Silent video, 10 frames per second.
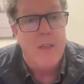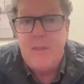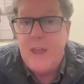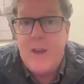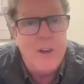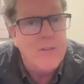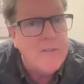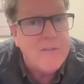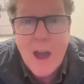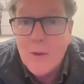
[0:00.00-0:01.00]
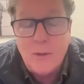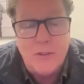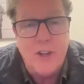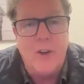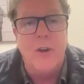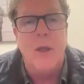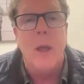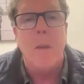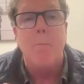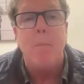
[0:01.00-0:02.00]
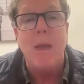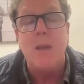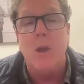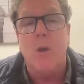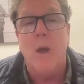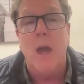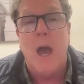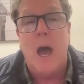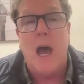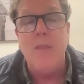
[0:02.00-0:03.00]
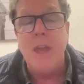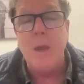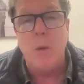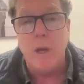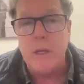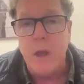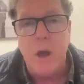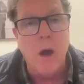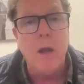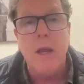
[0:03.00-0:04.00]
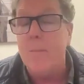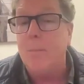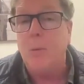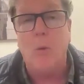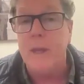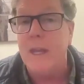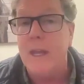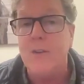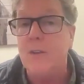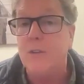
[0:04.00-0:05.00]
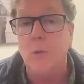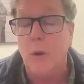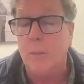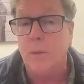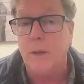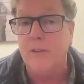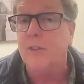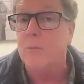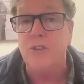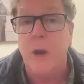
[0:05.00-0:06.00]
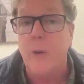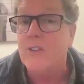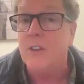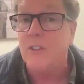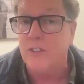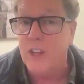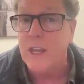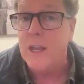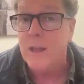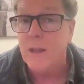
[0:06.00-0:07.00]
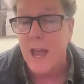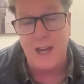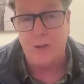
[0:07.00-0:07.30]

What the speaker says: They have different values here. Bingo. I think when a young employee enters the workplace from Generation Z at